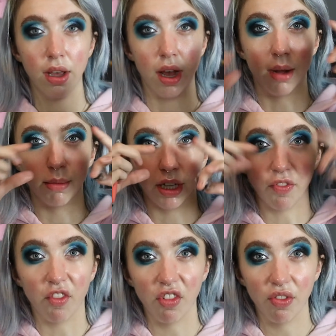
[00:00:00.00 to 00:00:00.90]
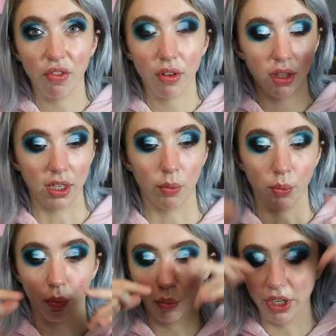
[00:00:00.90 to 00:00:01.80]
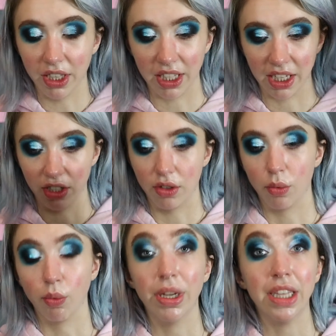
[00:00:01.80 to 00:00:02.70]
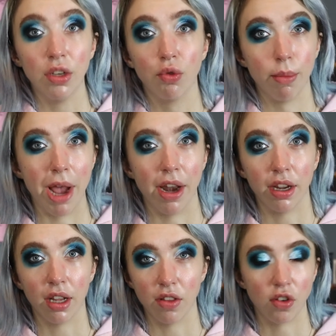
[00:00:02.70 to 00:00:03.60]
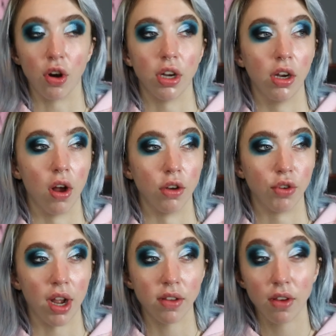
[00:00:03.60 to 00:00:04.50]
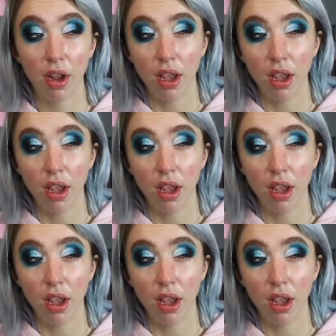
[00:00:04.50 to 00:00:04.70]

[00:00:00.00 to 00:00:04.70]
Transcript: like really, really dramatic and stark in contrast.